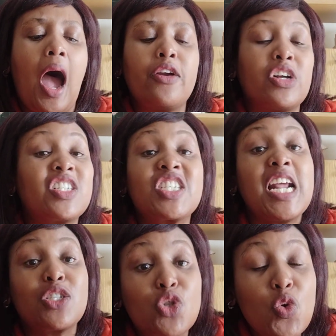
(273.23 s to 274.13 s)
I don't
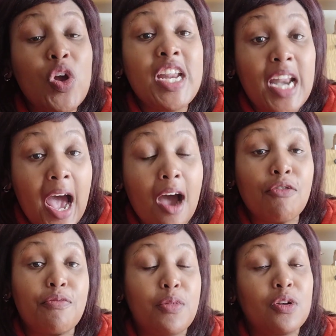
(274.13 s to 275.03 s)
trust you
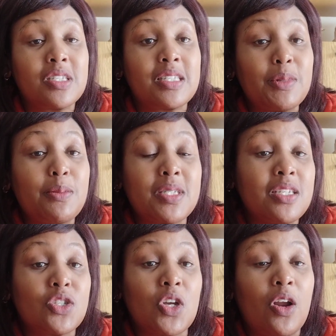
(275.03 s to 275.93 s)
enough, because sometimes
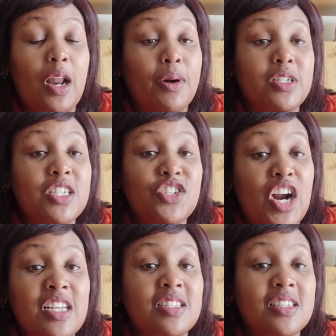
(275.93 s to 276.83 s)
it's all about
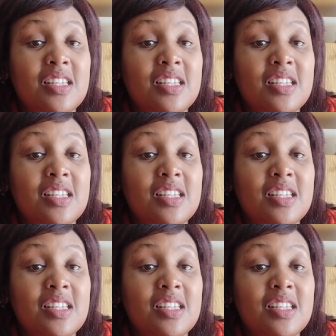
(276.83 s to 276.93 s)
trust.